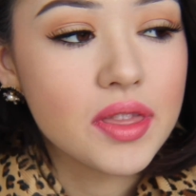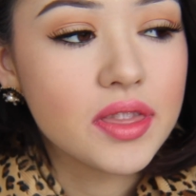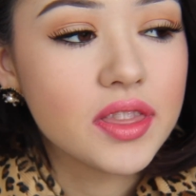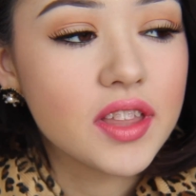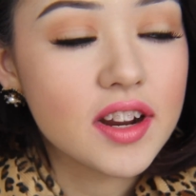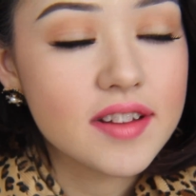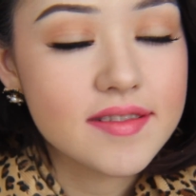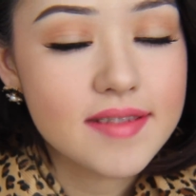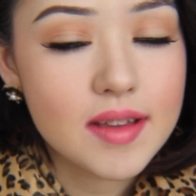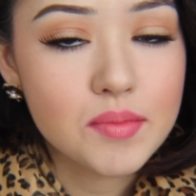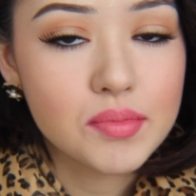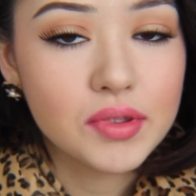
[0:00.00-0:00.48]

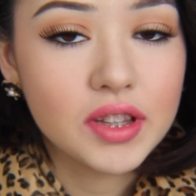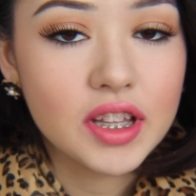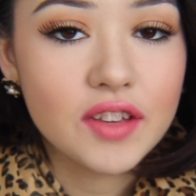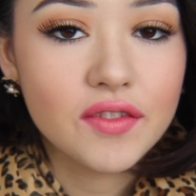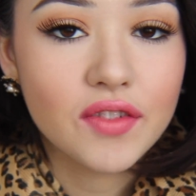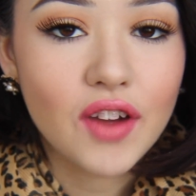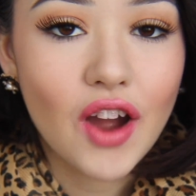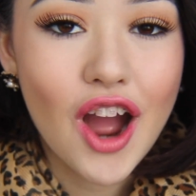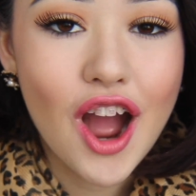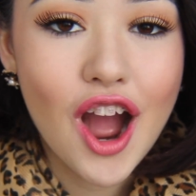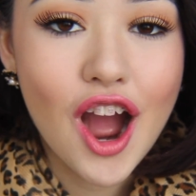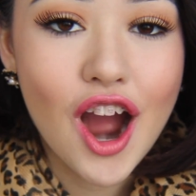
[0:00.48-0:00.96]
Theirs, I
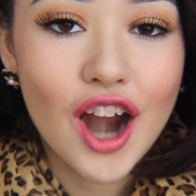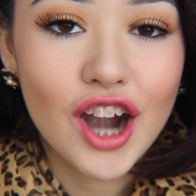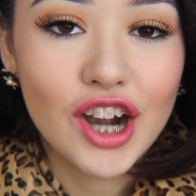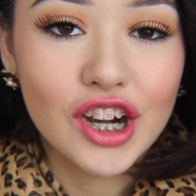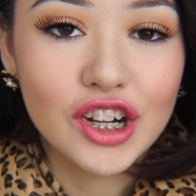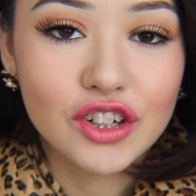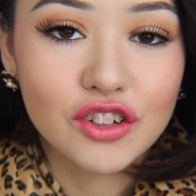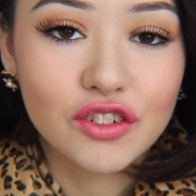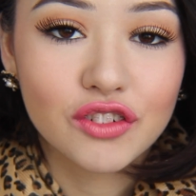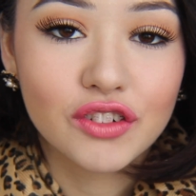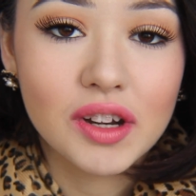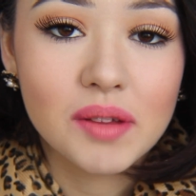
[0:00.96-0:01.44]
believe,
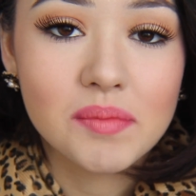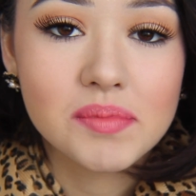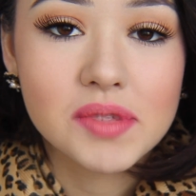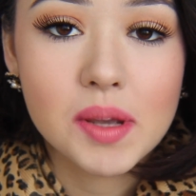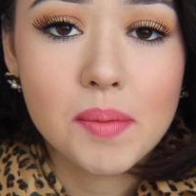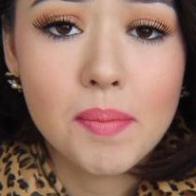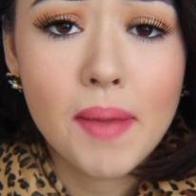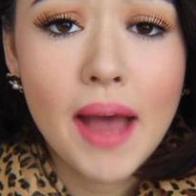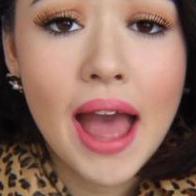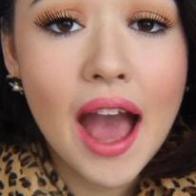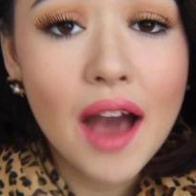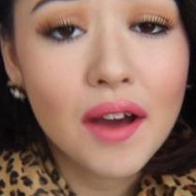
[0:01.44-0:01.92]
are cream
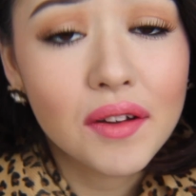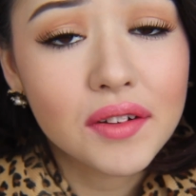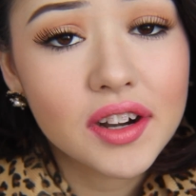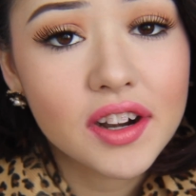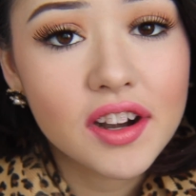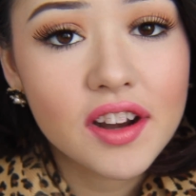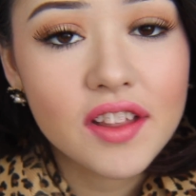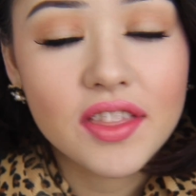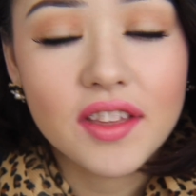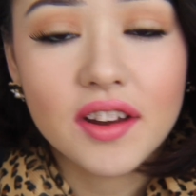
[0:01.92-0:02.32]
to powder.